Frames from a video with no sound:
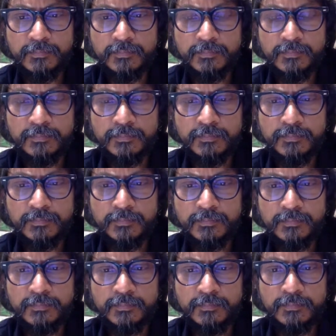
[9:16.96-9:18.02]

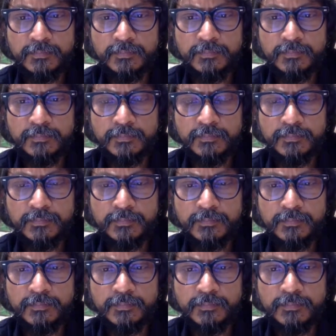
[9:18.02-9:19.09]

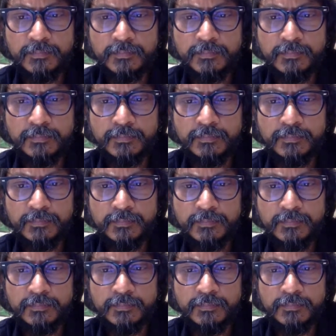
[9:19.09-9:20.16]

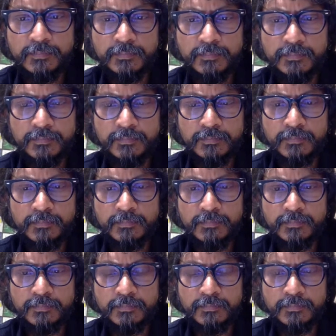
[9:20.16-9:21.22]

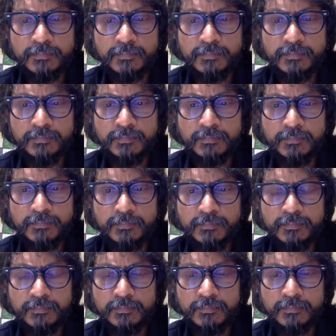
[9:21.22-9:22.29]

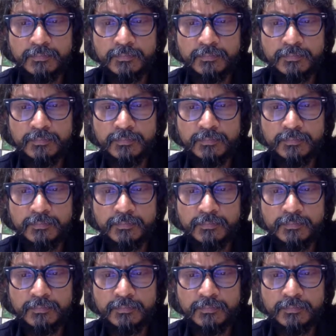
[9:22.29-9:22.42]
No words are spoken by the person on screen.